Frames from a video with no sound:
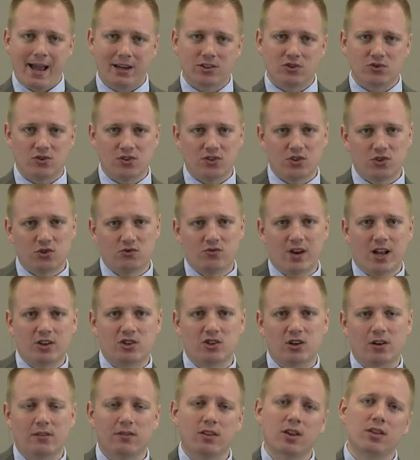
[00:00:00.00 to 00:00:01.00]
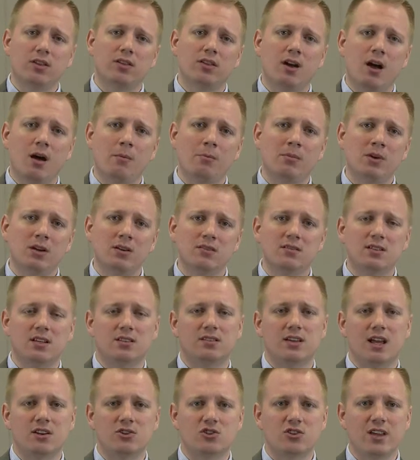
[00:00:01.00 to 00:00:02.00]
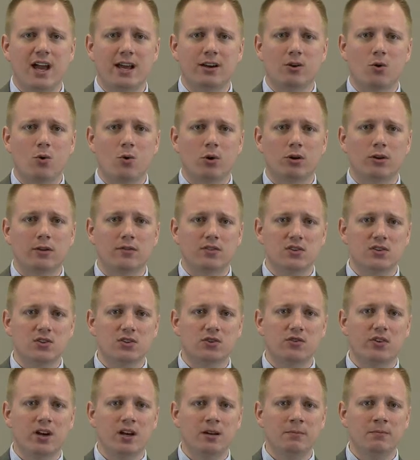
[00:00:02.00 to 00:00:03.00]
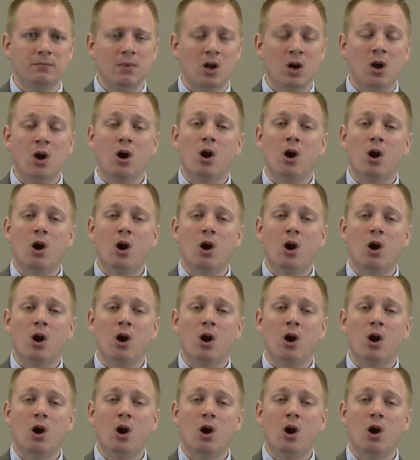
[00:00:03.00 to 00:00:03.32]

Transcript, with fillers: extra stretch of the thumb to touch that corner of the screen,